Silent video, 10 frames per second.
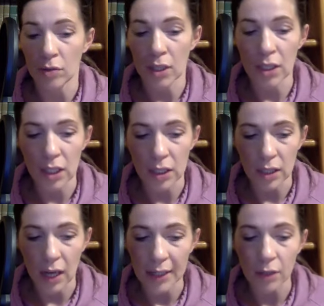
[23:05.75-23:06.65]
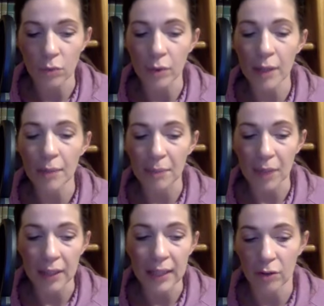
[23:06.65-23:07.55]
He says, I can read my
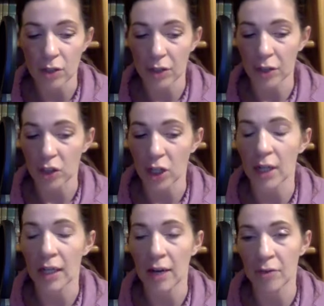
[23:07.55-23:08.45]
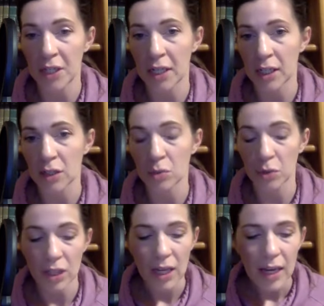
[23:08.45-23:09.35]
blood count on the chart, and every day it gets worse.